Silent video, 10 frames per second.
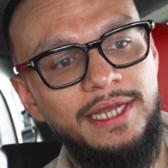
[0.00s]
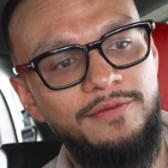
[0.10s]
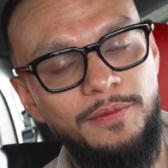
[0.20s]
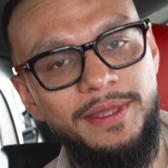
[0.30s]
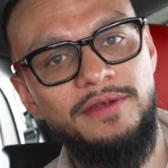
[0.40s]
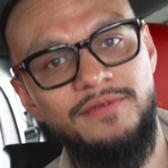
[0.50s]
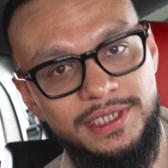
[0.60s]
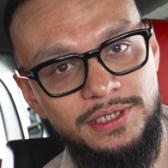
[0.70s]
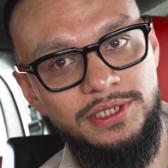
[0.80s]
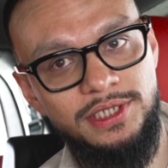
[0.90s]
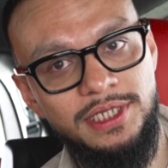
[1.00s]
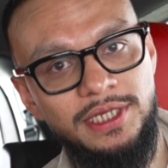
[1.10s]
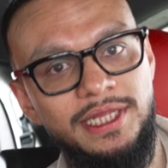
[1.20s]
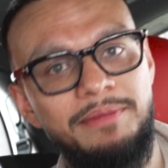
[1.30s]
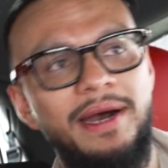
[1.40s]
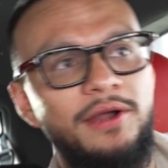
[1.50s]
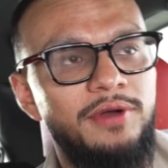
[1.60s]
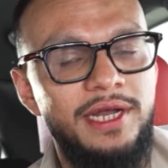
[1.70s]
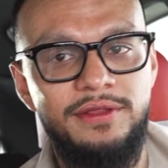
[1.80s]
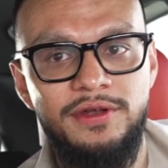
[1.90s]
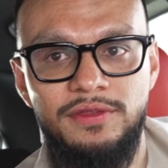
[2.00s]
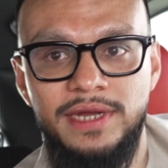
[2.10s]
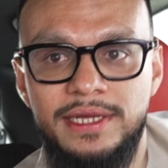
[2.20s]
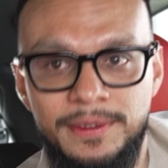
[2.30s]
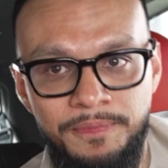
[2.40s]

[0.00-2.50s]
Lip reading: from their investors, they borrow another 3.